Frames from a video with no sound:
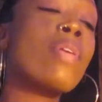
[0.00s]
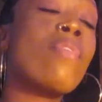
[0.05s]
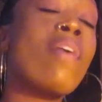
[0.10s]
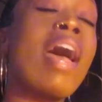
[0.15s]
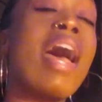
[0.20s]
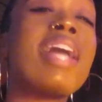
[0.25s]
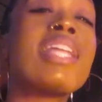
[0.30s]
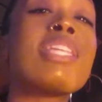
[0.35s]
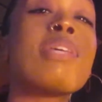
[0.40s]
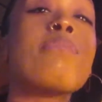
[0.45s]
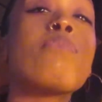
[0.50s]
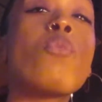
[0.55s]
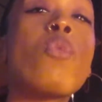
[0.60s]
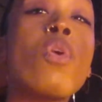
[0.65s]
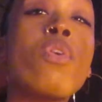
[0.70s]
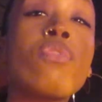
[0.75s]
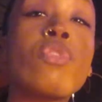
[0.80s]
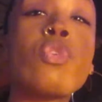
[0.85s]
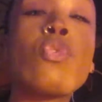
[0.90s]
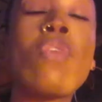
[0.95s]
You've had to
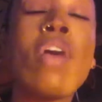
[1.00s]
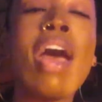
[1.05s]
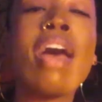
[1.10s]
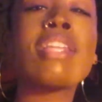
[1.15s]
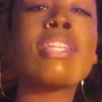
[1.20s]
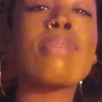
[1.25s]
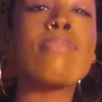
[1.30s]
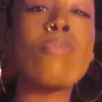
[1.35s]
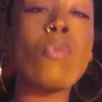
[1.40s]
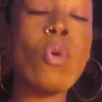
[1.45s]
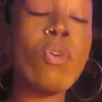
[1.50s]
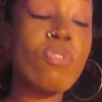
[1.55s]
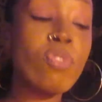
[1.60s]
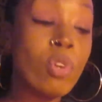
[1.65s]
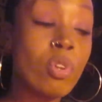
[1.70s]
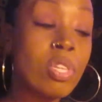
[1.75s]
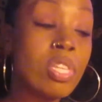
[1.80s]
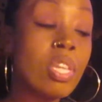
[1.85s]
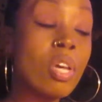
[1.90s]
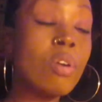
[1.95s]
morph
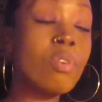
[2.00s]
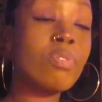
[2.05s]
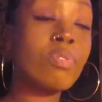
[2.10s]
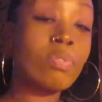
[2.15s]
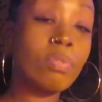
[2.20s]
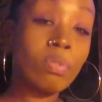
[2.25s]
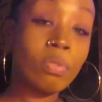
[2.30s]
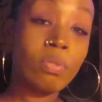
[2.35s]
yourself.